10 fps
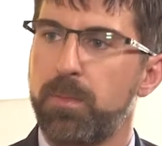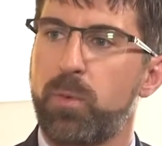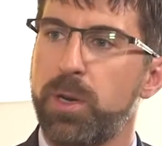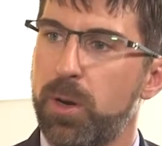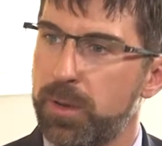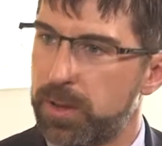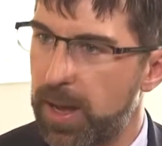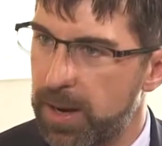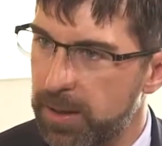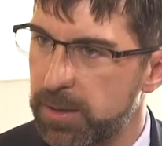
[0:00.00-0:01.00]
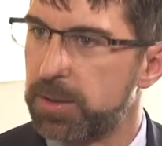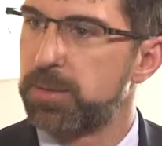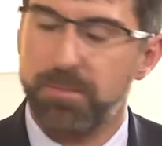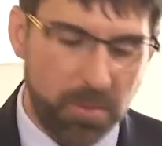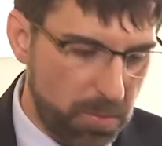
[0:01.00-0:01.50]
We know that that
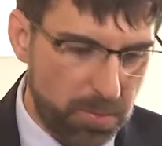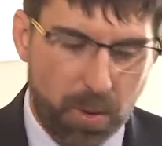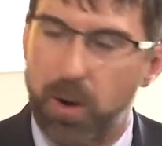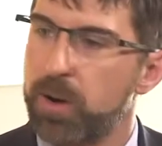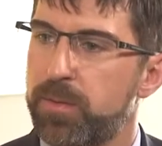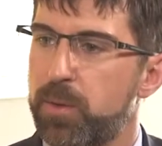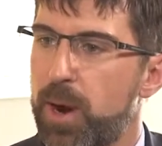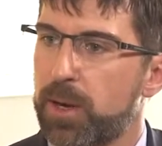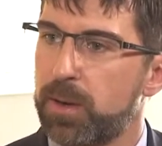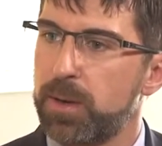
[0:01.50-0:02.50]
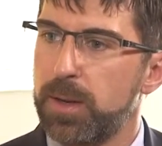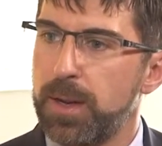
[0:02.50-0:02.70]
is part of the record.